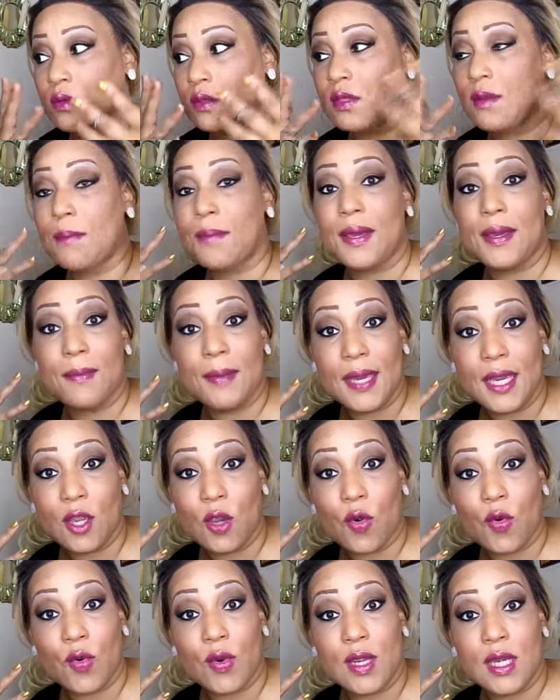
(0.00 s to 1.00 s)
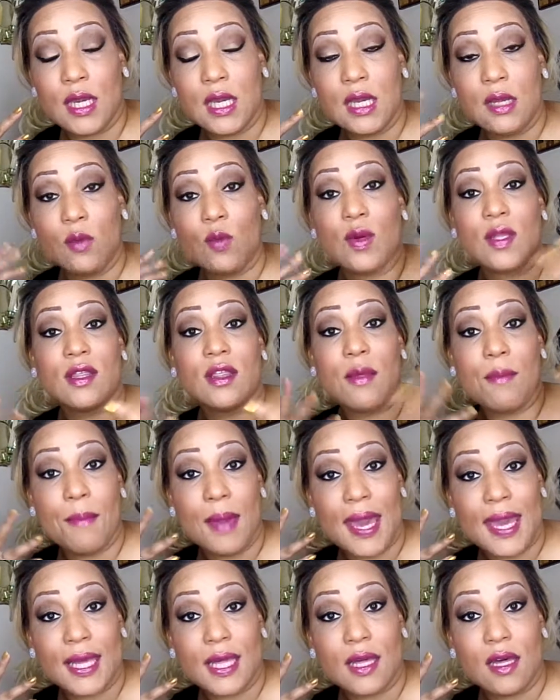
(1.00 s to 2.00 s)
the BB cream with the
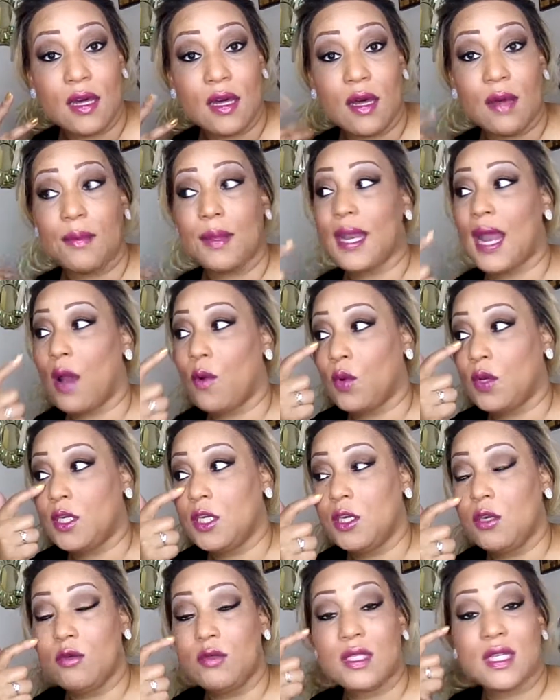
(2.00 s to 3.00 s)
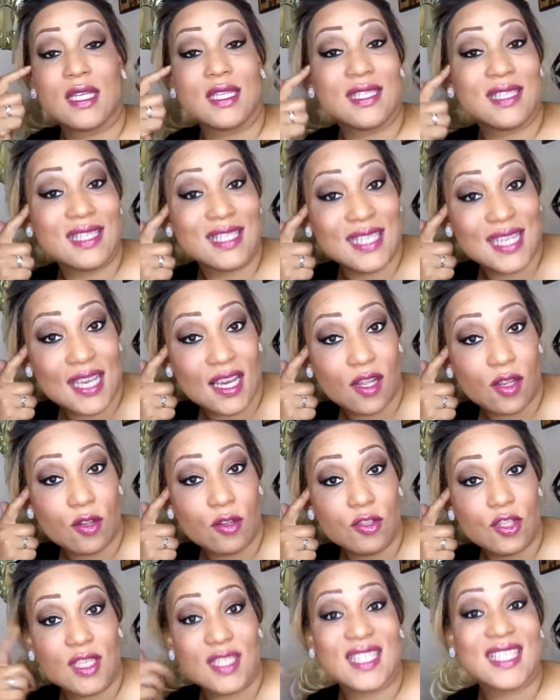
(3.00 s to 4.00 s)
makeup, and I will use concealer
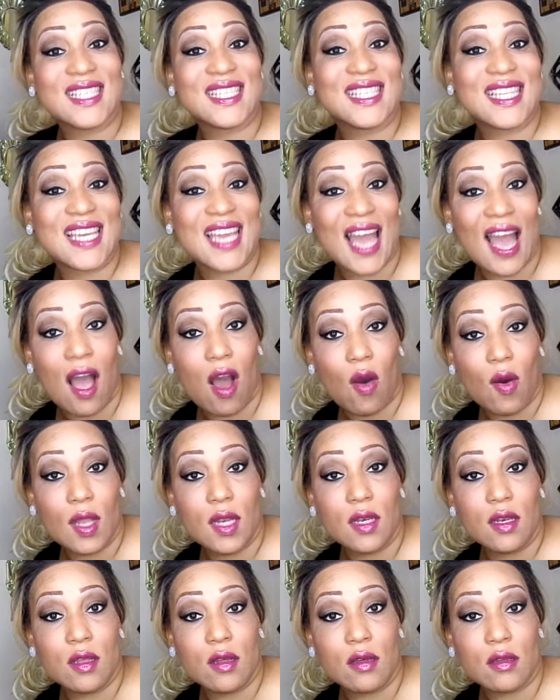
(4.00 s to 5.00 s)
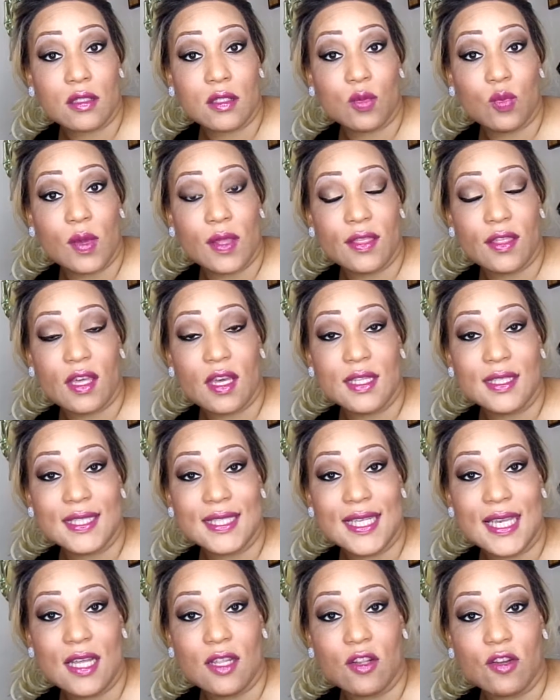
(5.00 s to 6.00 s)
just to see how it looks with
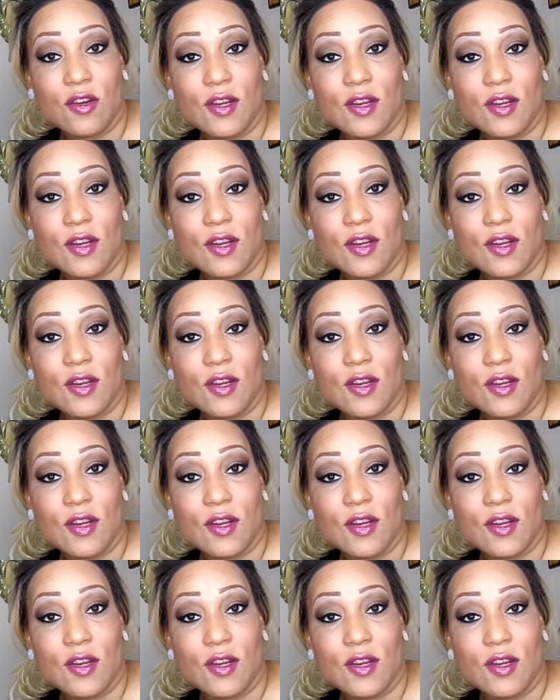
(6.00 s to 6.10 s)
concealer.